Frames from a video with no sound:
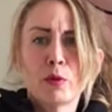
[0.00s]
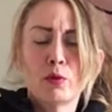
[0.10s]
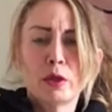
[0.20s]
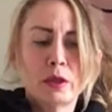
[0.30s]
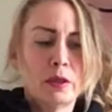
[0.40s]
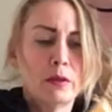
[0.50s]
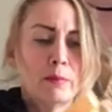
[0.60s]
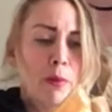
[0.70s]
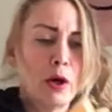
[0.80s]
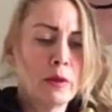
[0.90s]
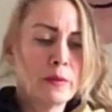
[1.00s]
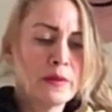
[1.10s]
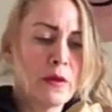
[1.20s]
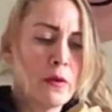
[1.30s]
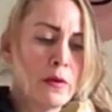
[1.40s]
wooden bottoms
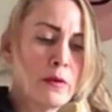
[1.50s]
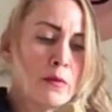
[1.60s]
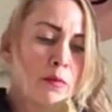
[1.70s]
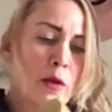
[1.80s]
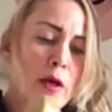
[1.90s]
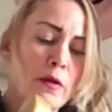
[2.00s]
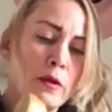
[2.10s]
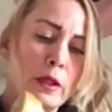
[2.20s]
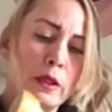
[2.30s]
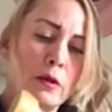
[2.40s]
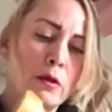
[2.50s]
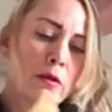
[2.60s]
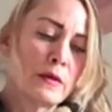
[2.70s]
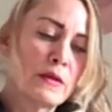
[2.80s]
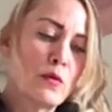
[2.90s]
on them and the little
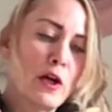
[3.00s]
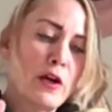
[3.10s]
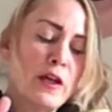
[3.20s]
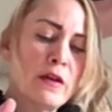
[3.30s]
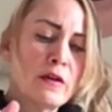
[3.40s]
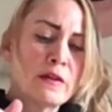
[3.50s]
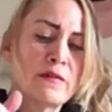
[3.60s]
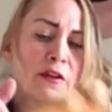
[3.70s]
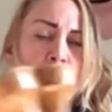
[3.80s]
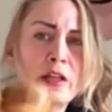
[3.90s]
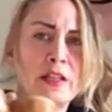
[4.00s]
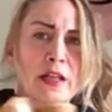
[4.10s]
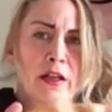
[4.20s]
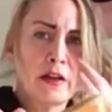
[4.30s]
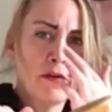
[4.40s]
square heels very
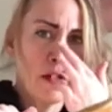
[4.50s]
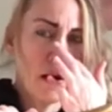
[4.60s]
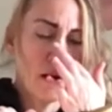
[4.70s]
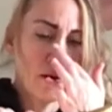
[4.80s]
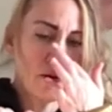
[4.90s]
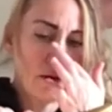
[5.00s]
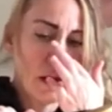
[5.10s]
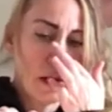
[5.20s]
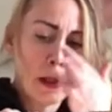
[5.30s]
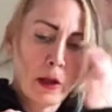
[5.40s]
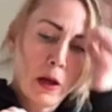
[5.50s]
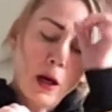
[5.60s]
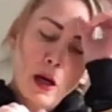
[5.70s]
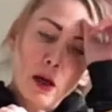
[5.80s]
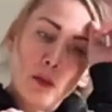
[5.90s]
indicative of
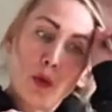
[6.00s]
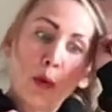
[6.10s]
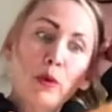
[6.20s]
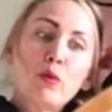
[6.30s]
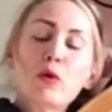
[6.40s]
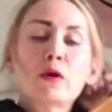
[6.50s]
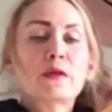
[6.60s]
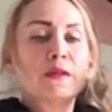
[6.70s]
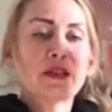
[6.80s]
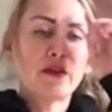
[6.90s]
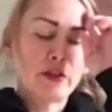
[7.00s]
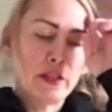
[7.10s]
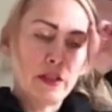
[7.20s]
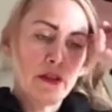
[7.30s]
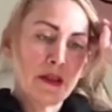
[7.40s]
um, what we wore in the
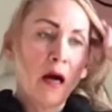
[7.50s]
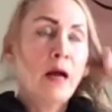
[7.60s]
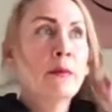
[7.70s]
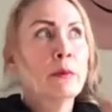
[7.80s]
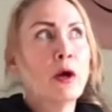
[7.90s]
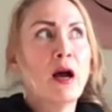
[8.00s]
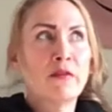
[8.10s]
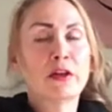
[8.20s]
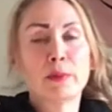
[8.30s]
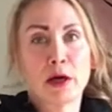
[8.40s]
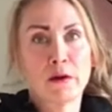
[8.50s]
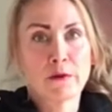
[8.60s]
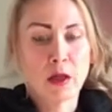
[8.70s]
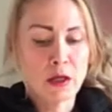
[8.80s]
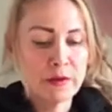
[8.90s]
70s i remember having a pair of
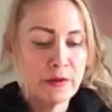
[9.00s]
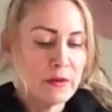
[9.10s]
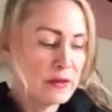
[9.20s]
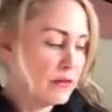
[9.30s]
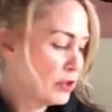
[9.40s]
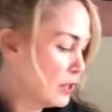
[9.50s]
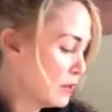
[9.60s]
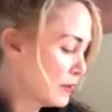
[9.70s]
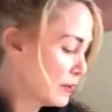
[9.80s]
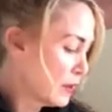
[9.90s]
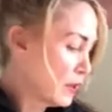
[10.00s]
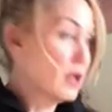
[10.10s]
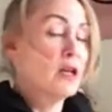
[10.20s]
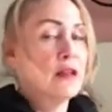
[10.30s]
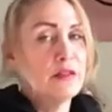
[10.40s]
clogs in the 70s
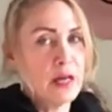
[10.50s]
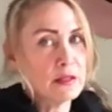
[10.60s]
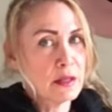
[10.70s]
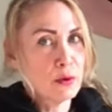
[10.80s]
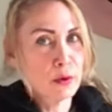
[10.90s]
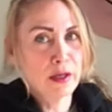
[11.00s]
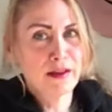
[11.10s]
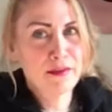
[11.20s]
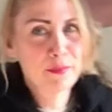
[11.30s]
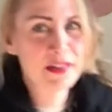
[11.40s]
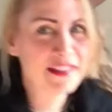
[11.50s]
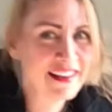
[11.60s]
that's how old I am.